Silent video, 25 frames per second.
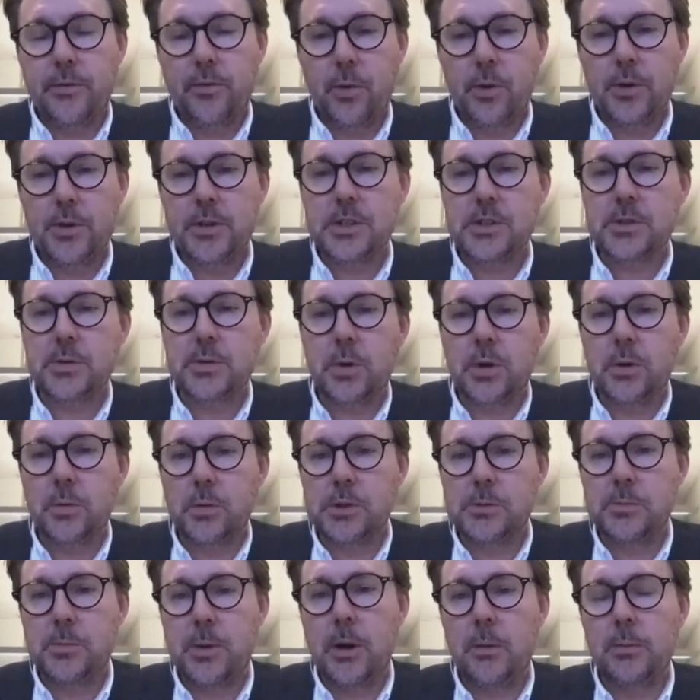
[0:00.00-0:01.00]
before the
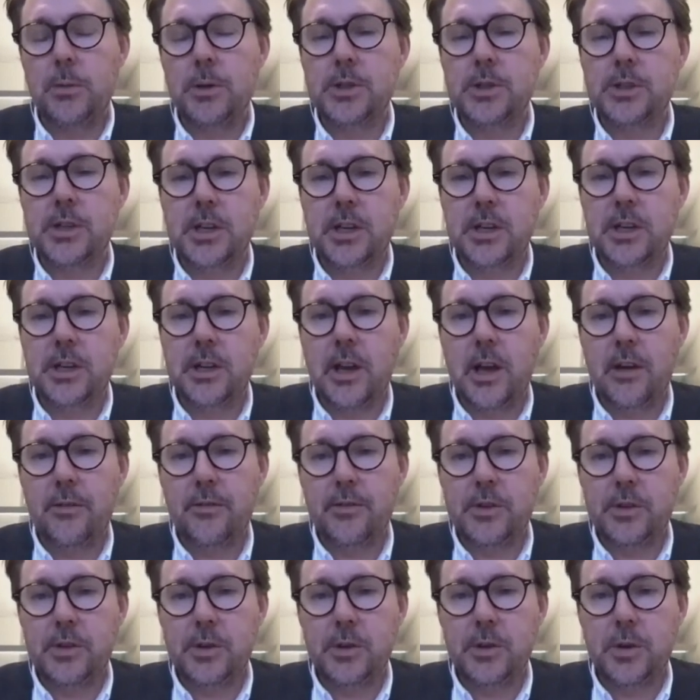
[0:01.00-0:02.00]
story was published, he
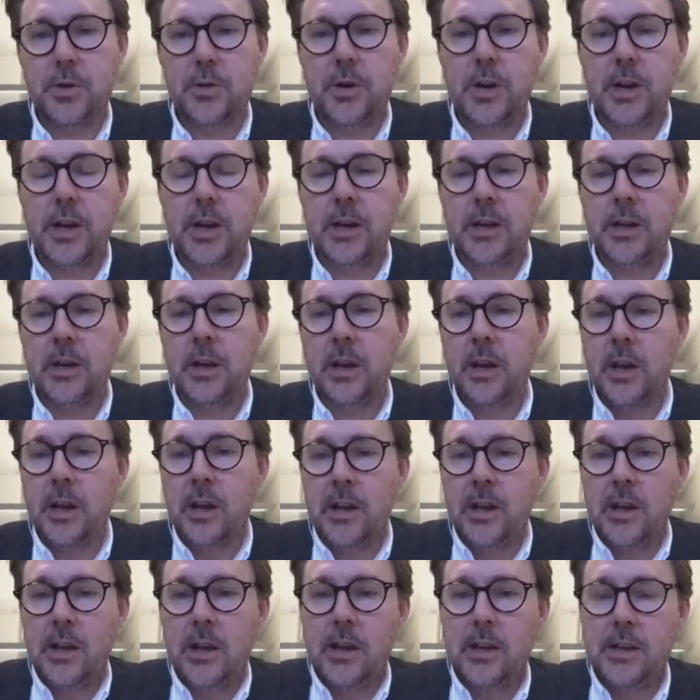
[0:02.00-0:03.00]
left Ukraine
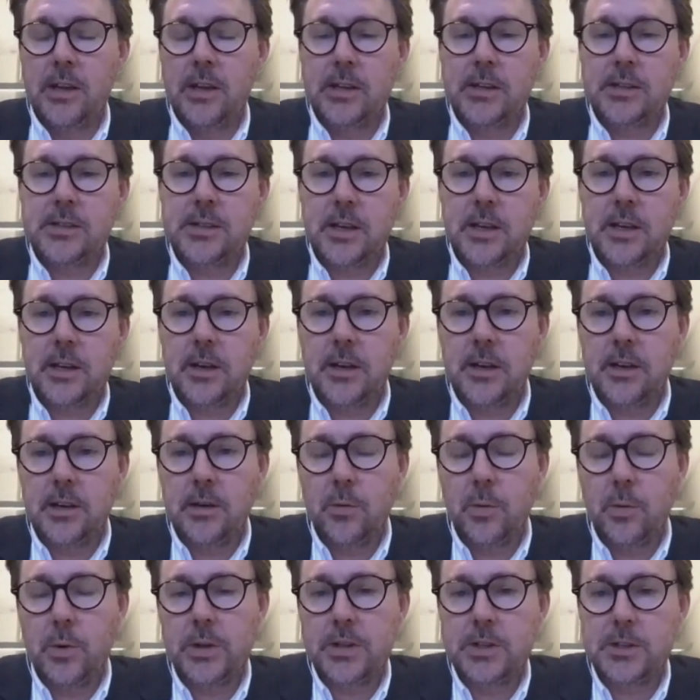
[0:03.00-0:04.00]
and he's
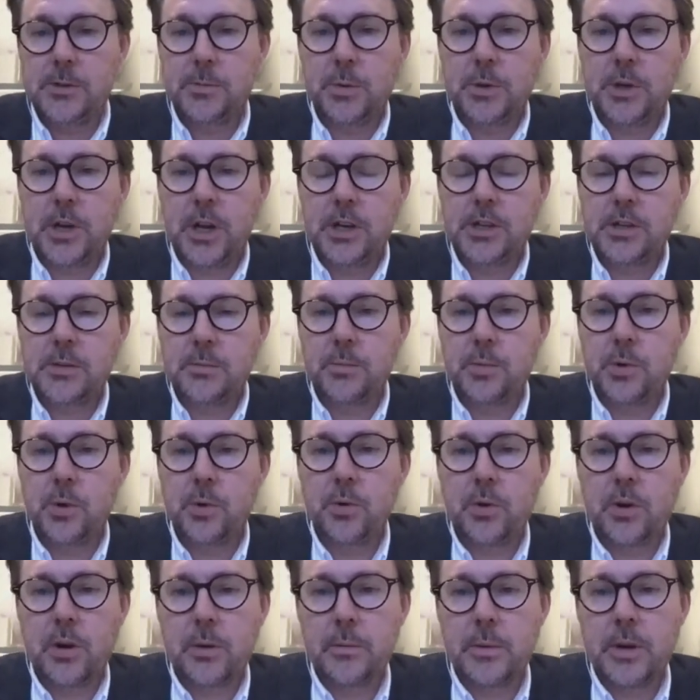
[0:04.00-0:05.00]
in a witness protection
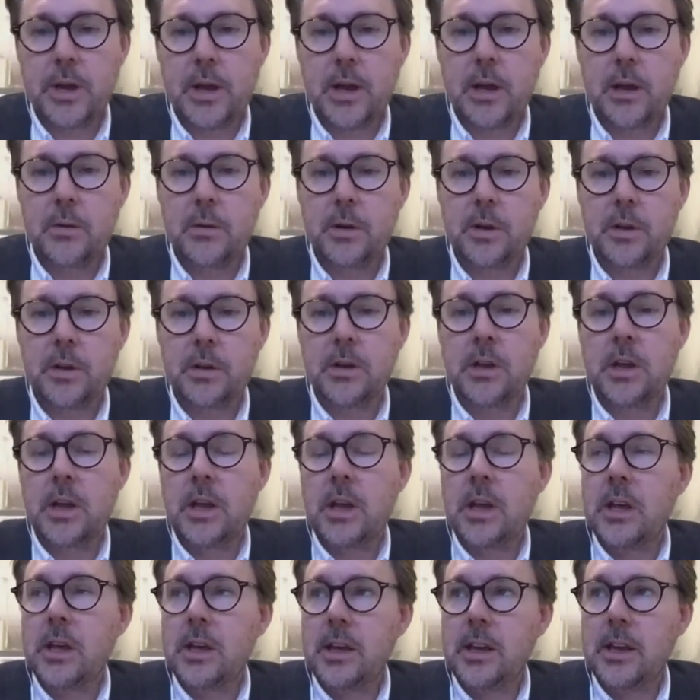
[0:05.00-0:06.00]
program now. And
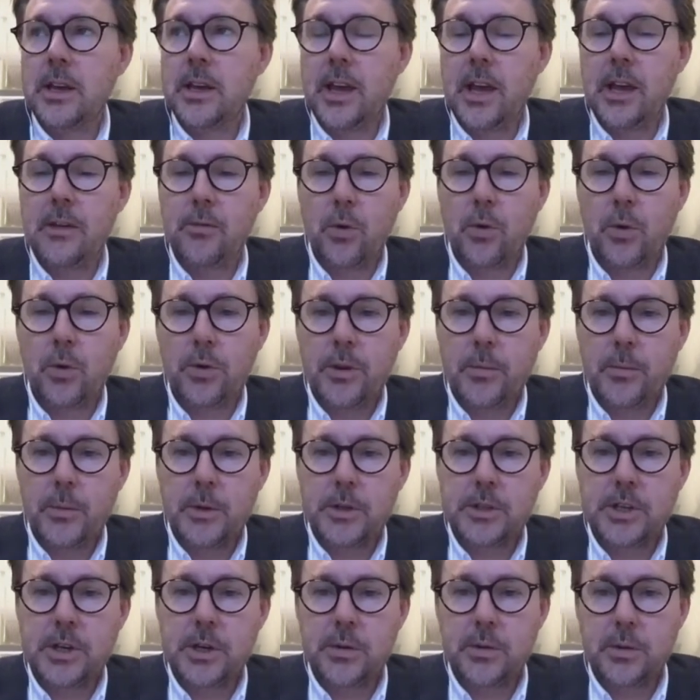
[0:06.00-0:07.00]
he gave all
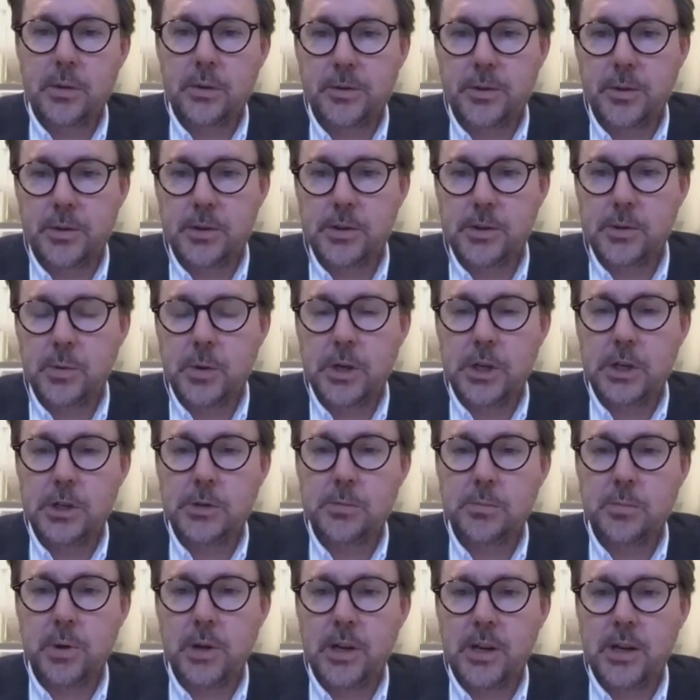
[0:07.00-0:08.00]
the material to the
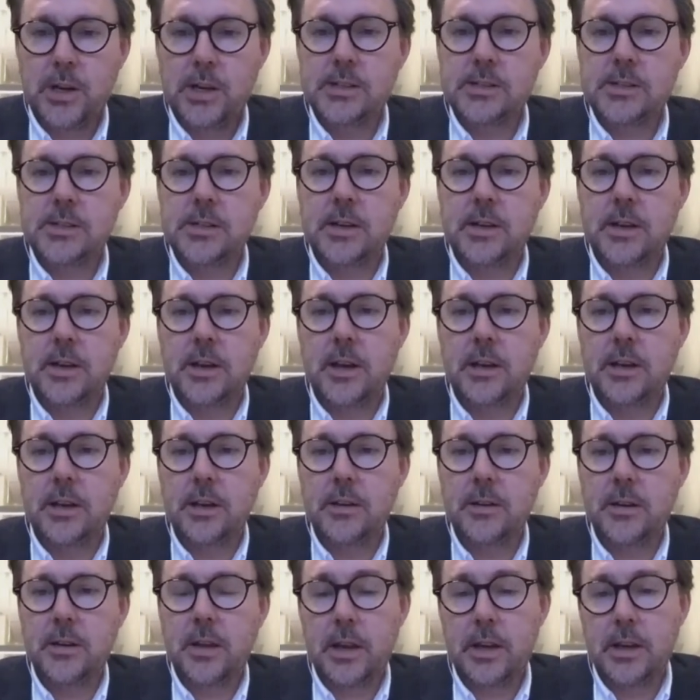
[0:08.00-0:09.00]
Swedish police
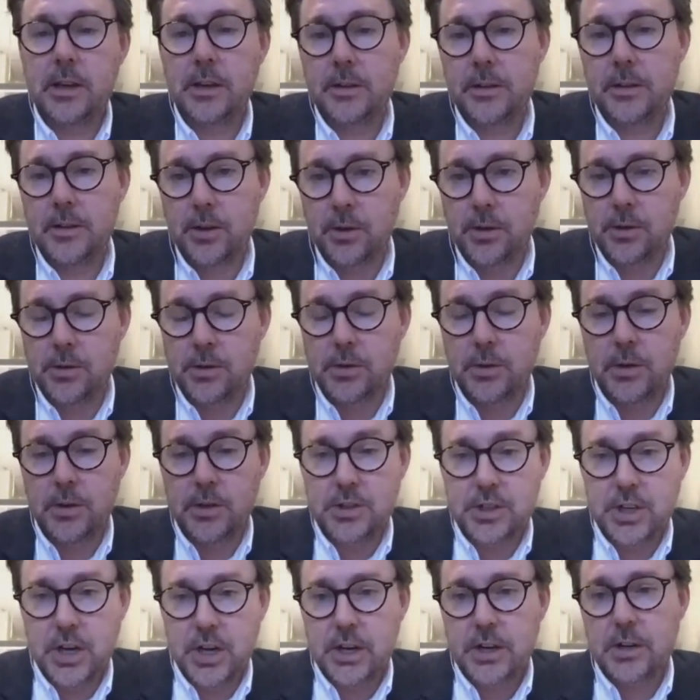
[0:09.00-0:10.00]
and that in
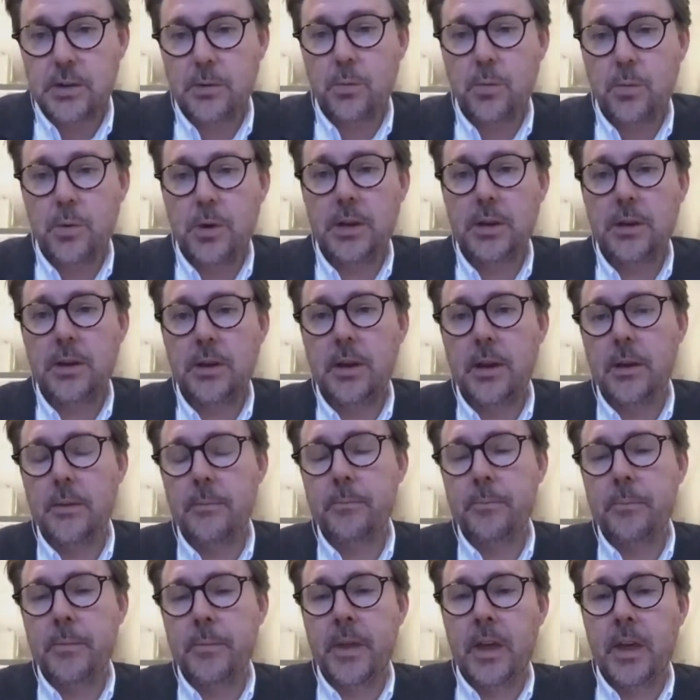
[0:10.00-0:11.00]
turn shared it with
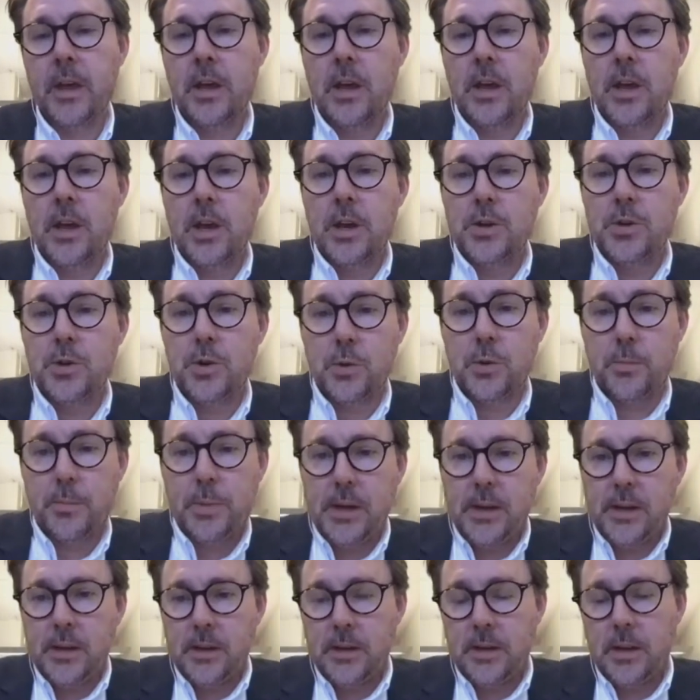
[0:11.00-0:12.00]
the
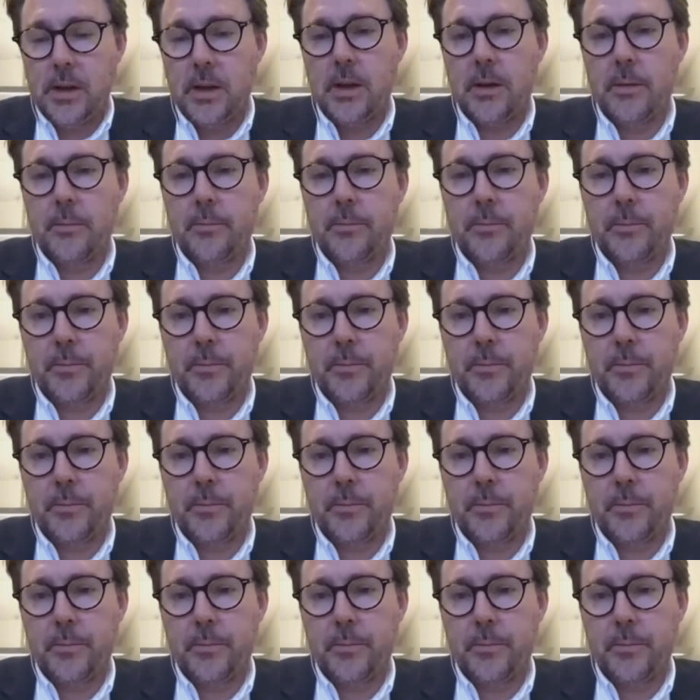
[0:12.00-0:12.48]
European